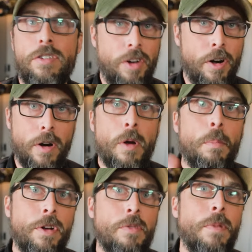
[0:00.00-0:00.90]
Sure,
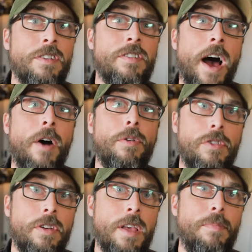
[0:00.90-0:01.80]
put as much down
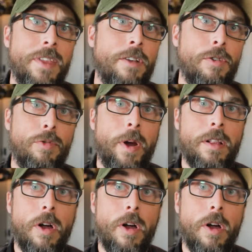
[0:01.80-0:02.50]
to keep the interest rate